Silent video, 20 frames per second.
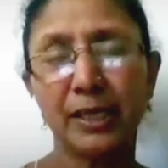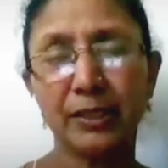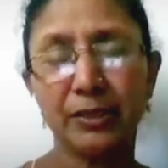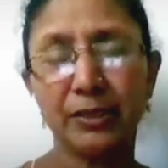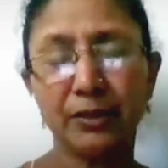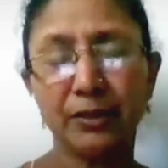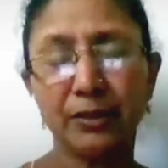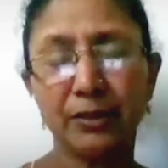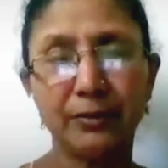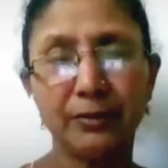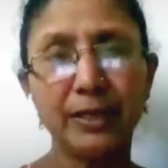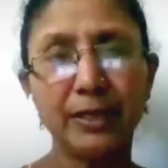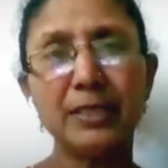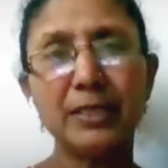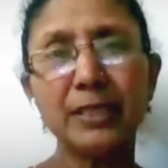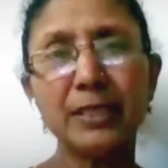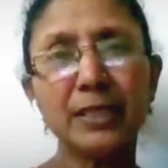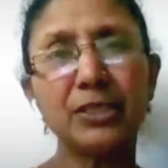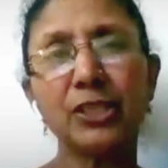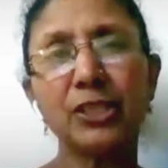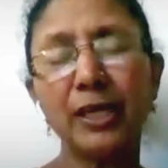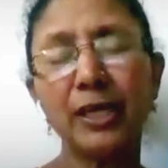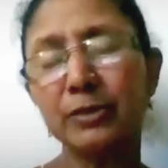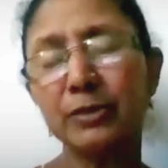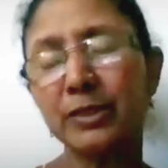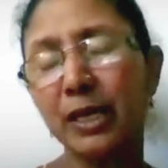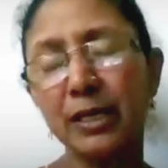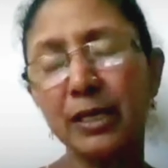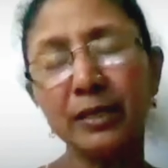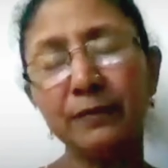You're raising a child who's
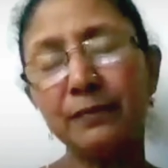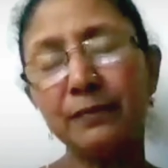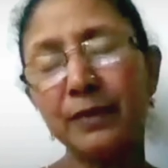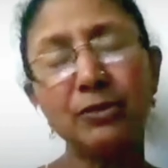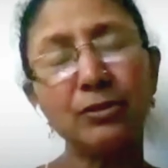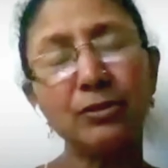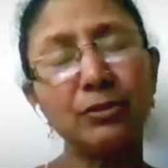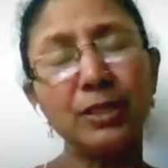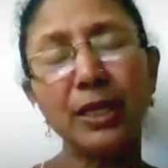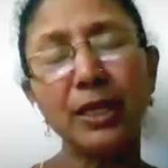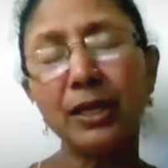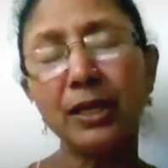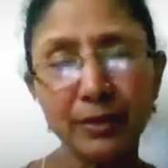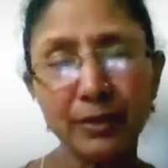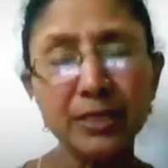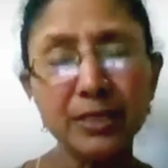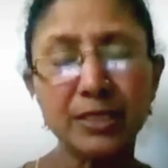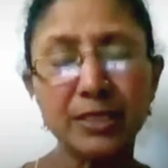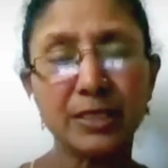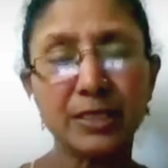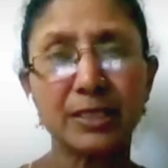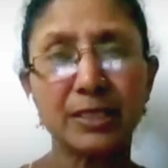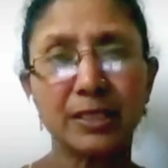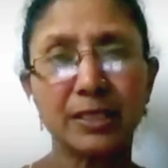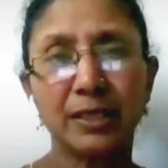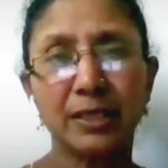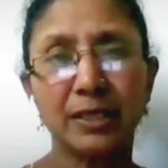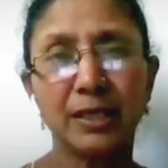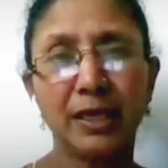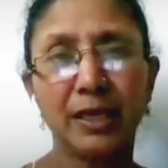unafraid to take
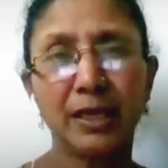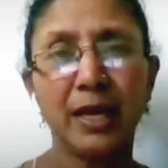risks.